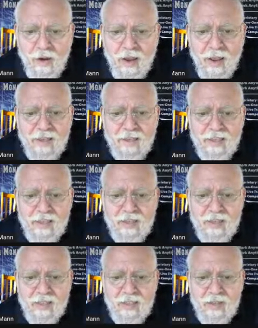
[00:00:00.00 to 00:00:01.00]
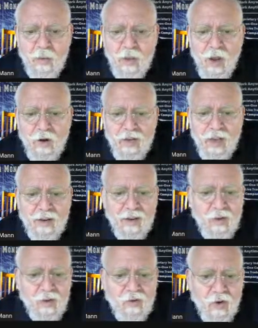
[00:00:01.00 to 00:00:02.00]
Next is we are
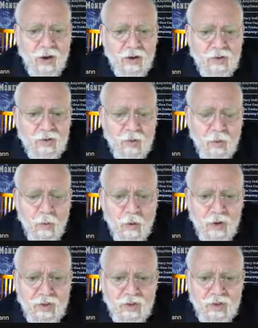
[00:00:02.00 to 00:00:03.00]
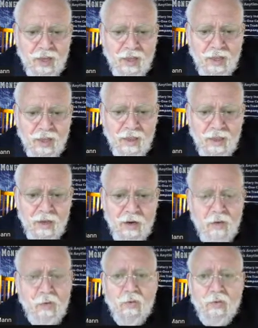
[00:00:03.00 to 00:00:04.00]
technical traders, so we want to check the
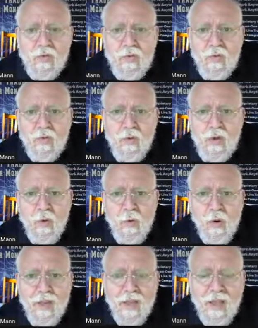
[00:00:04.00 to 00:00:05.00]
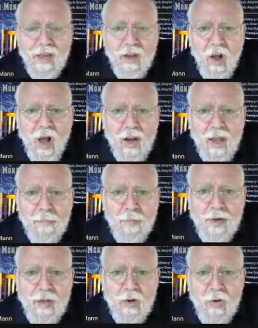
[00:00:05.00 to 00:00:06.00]
news. We don't want to get caught up
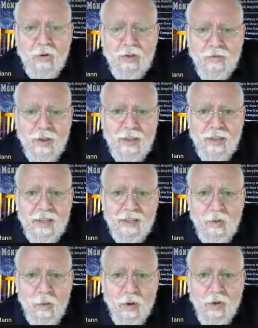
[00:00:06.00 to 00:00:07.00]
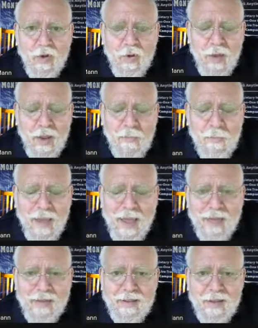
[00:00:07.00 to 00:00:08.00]
in a news event that's going to
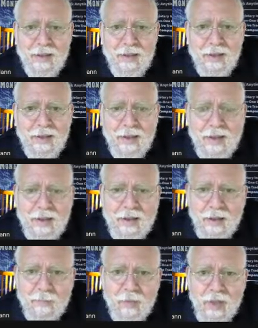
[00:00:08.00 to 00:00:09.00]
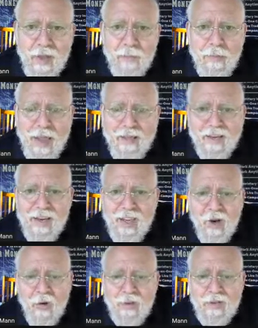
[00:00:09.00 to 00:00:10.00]
impact any
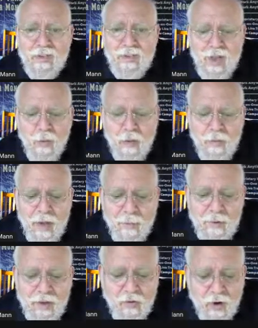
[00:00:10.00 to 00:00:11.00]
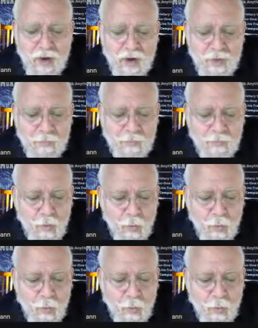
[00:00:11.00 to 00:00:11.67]
currencies that we might be trading.